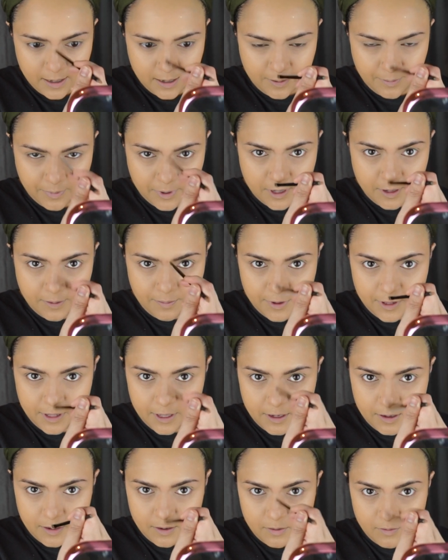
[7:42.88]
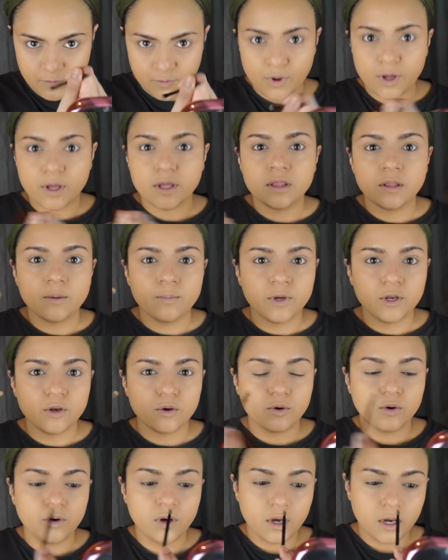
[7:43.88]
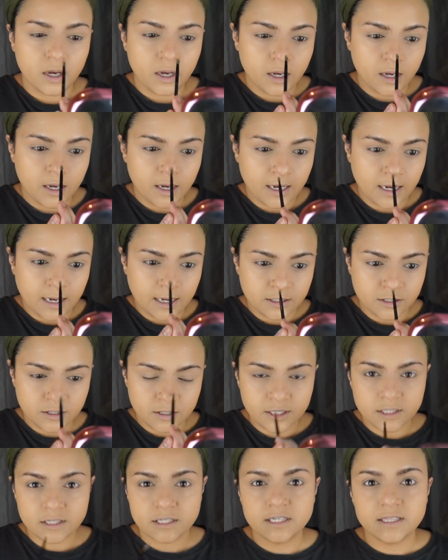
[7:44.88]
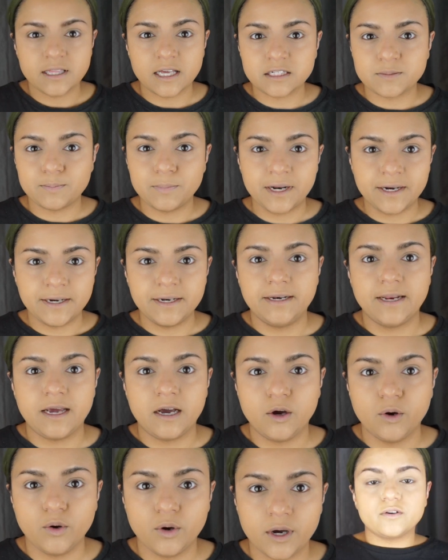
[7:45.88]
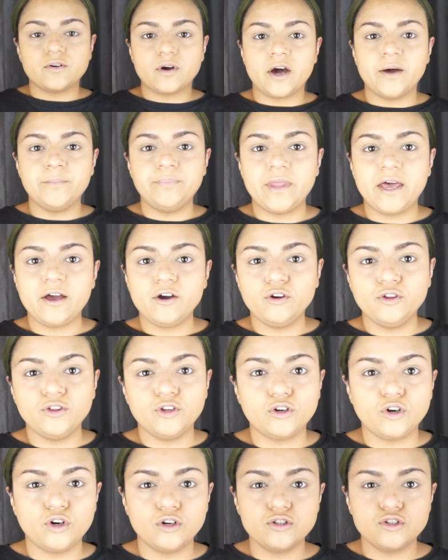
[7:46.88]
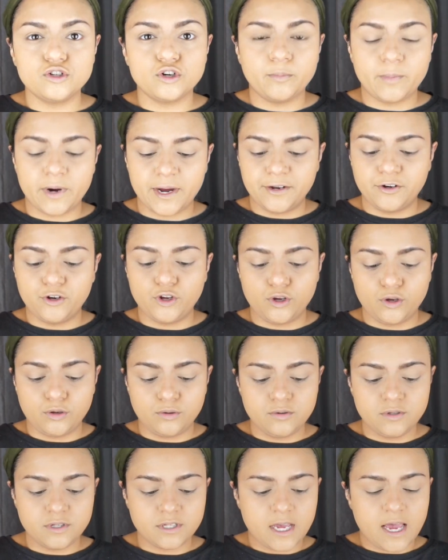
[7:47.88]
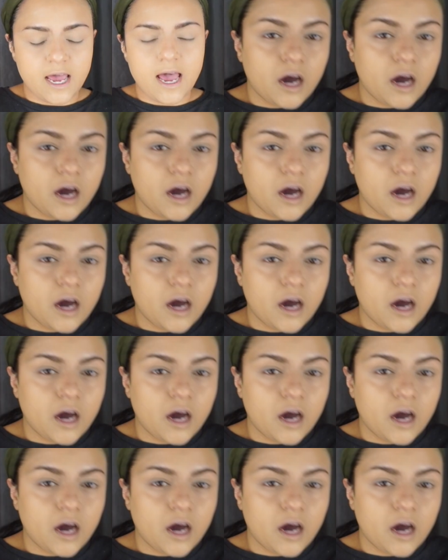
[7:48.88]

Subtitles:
I'm keeping it right in the middle. As you can see, that's blended out. So I'm now going to contour my nose.